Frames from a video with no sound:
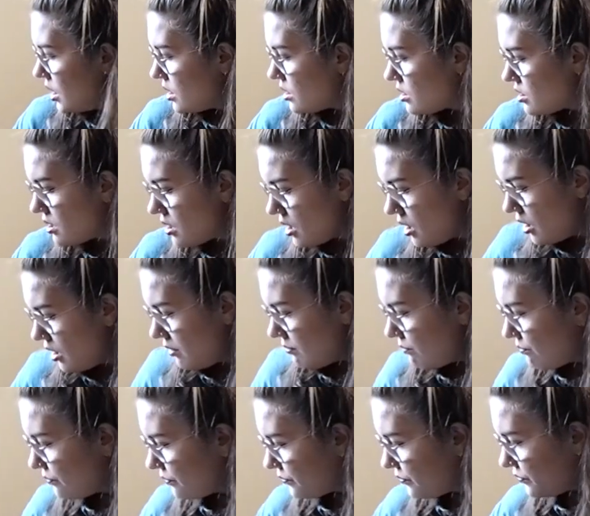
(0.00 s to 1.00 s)
So
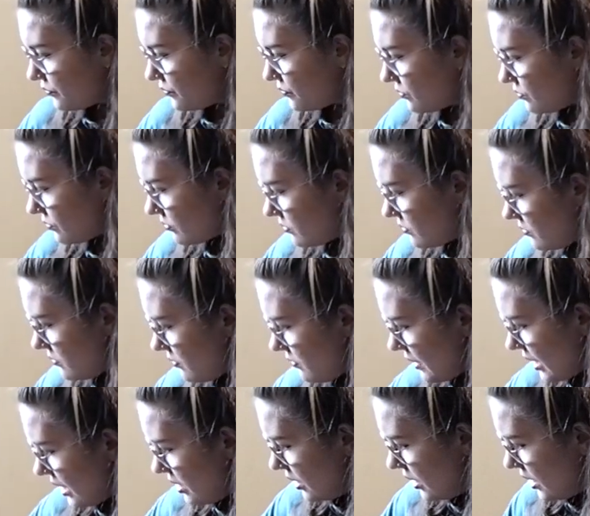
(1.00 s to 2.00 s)

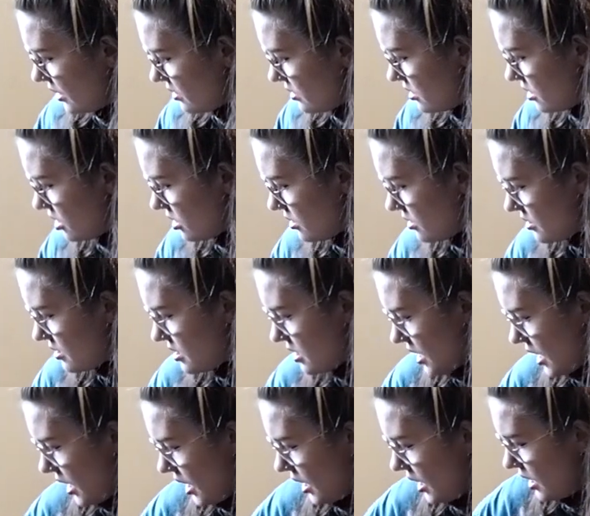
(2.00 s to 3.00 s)
let's just
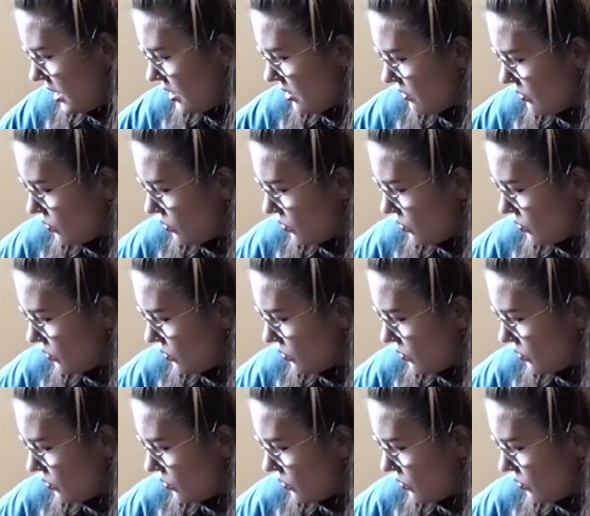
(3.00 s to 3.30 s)
start